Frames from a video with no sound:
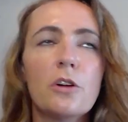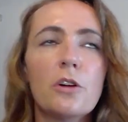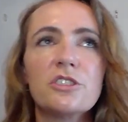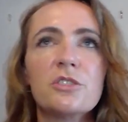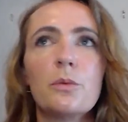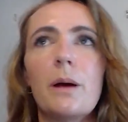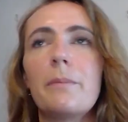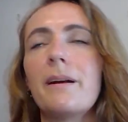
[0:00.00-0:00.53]

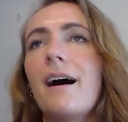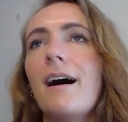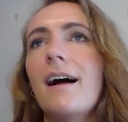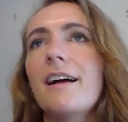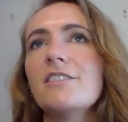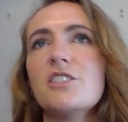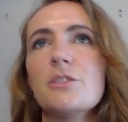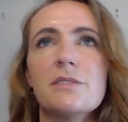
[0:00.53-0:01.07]
watched the
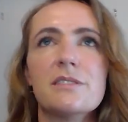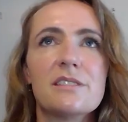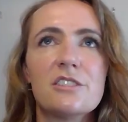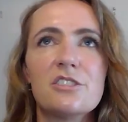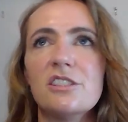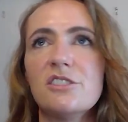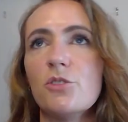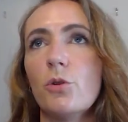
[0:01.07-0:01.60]
webinar, and
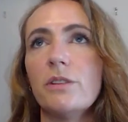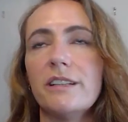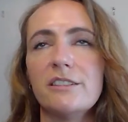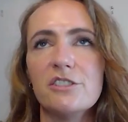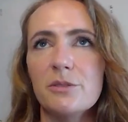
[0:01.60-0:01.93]
she's all in.